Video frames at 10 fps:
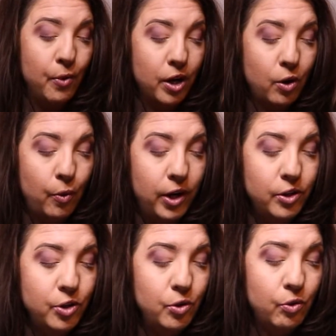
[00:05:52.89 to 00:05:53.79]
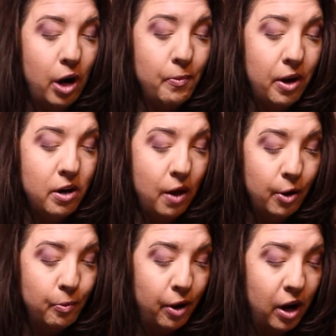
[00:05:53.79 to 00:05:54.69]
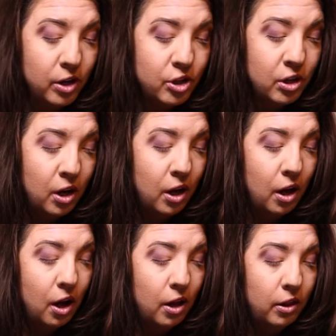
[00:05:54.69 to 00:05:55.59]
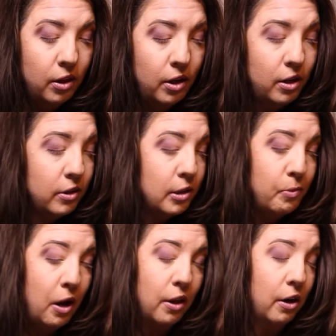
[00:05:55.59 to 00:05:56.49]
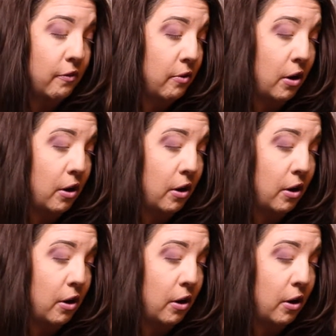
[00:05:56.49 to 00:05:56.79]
we are going to grab another brush, a little smaller